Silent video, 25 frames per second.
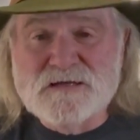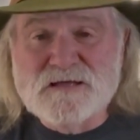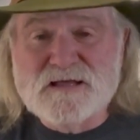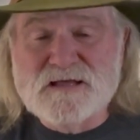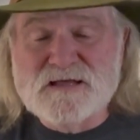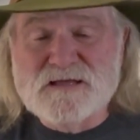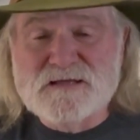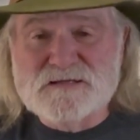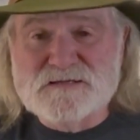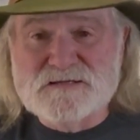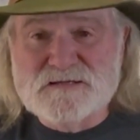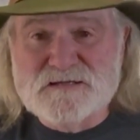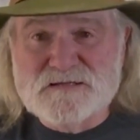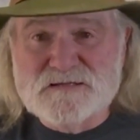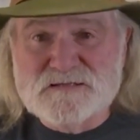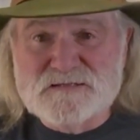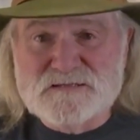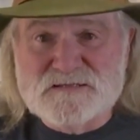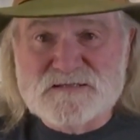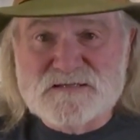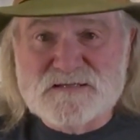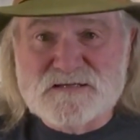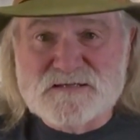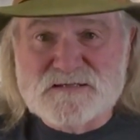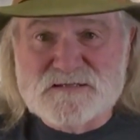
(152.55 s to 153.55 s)

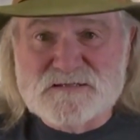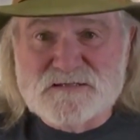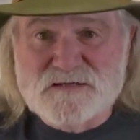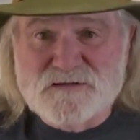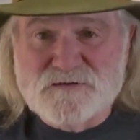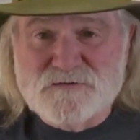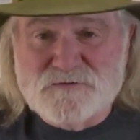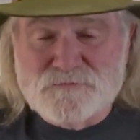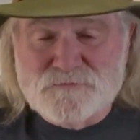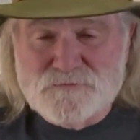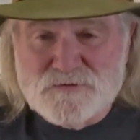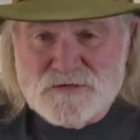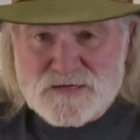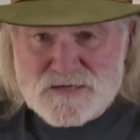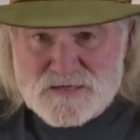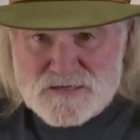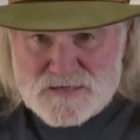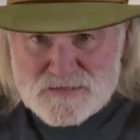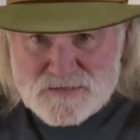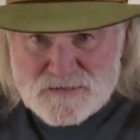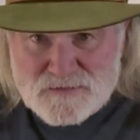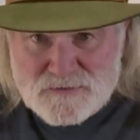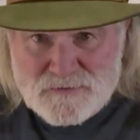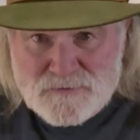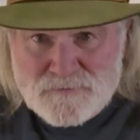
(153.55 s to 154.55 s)

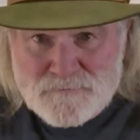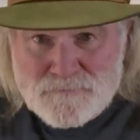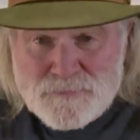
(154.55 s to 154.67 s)
1863.